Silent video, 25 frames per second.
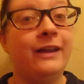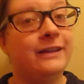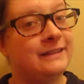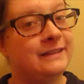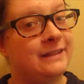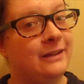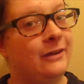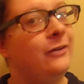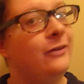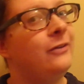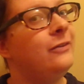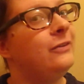
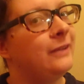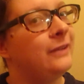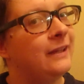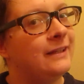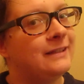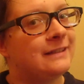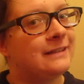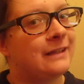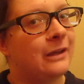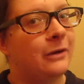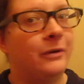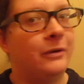So
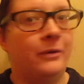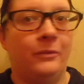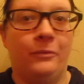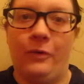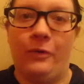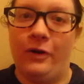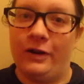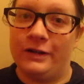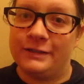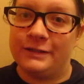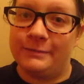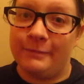let's go and
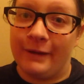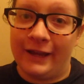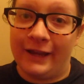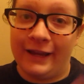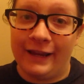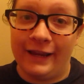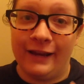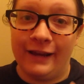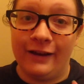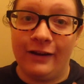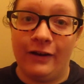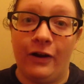wash my
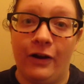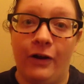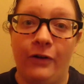hair.